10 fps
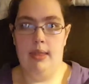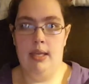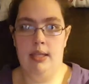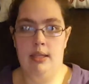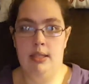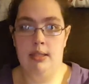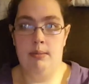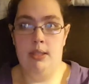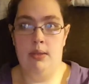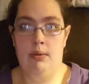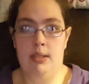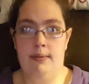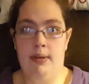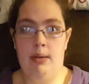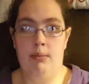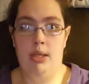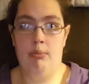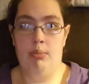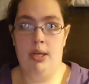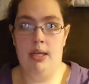is up to you as a family,
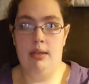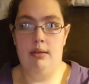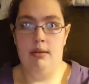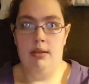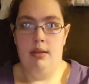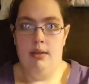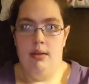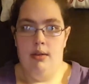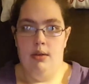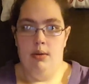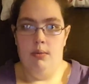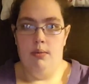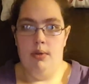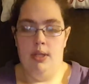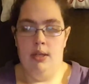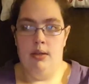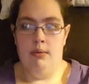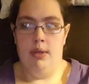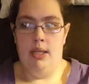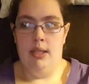but in all
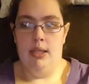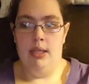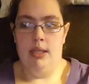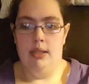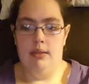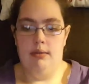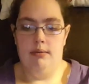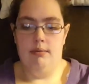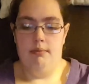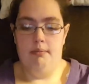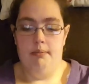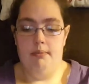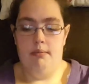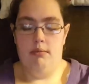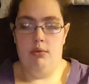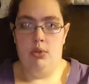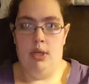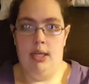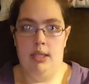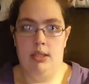reality,
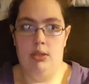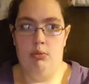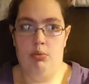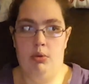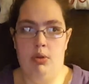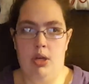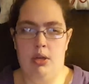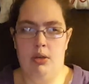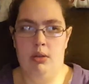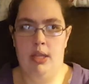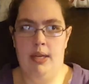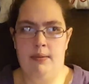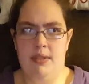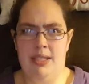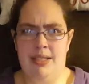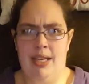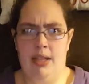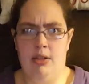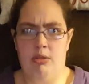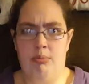trying to prolong her life just
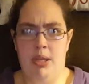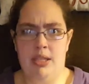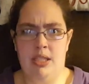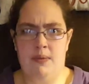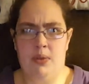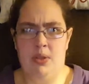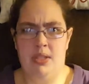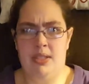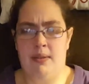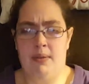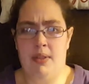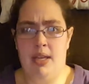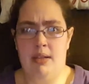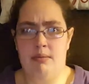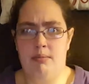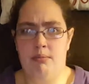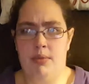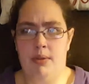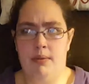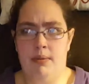that little bit, just for her to suffer that
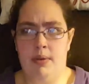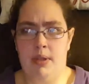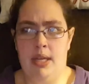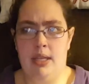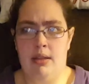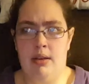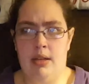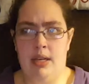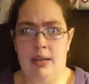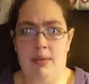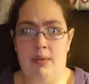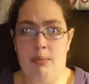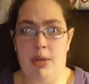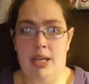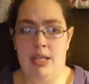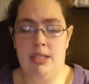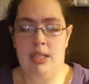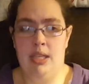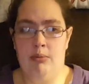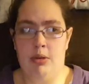for that long and never even make it to
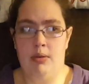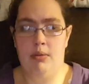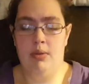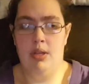chemo,